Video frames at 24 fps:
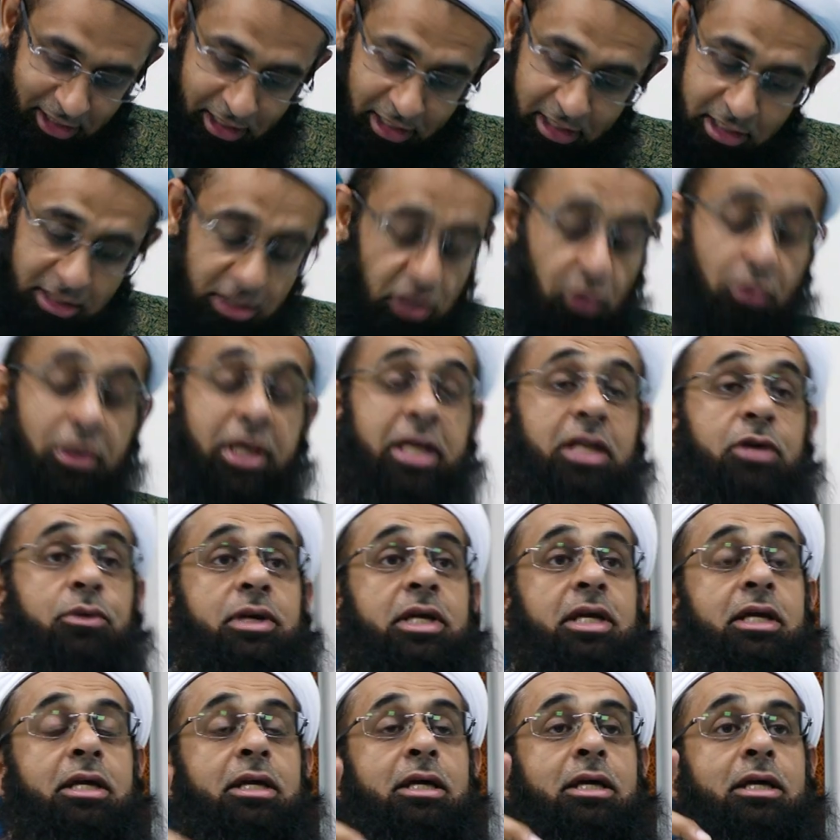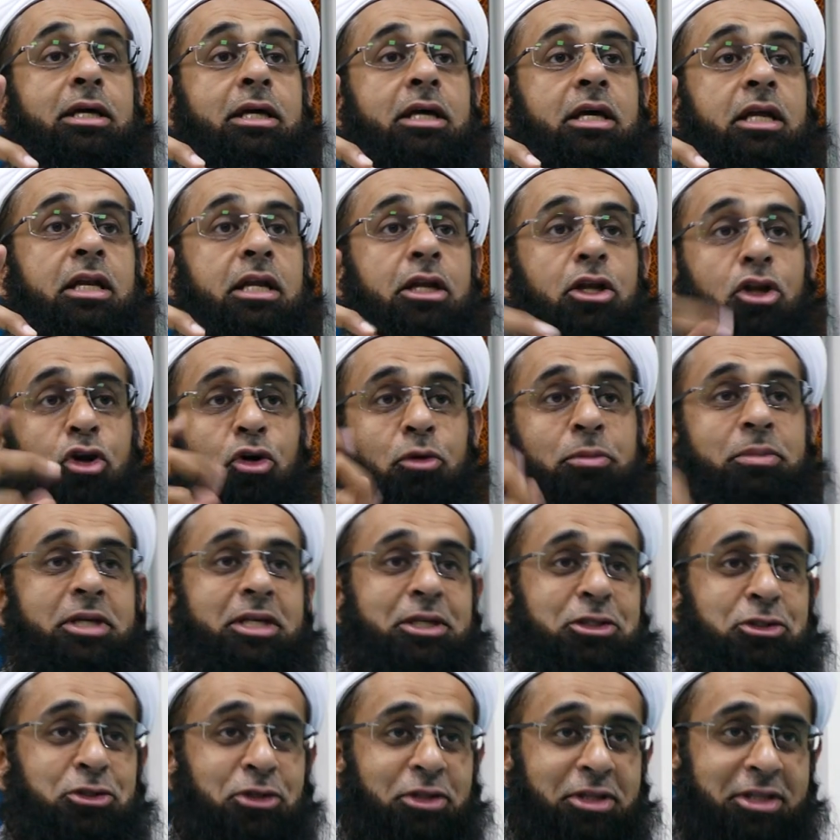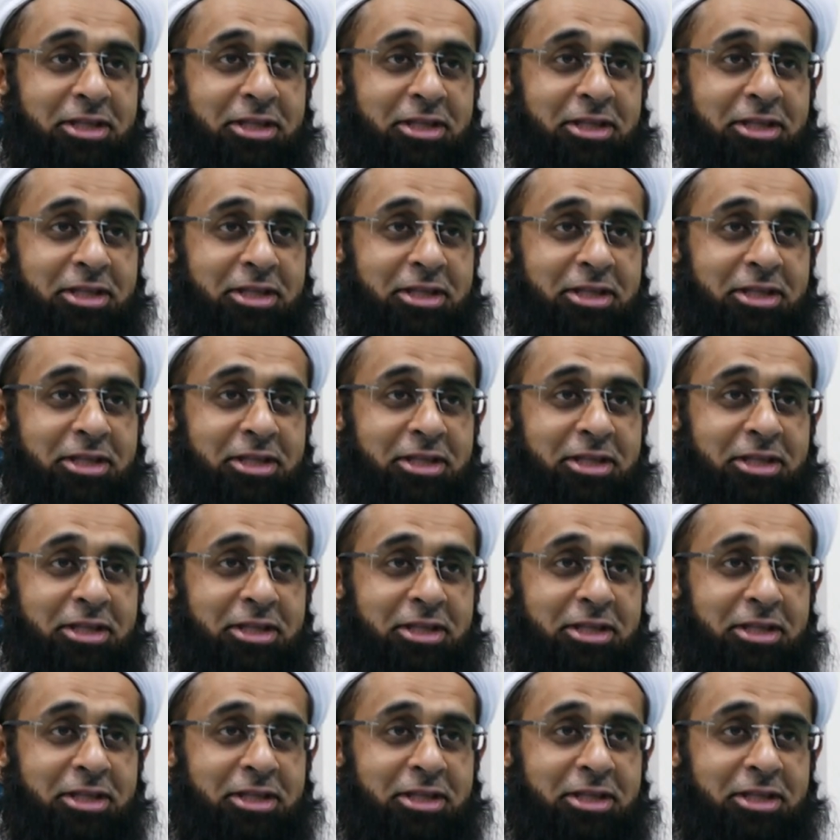So anyway, nobody should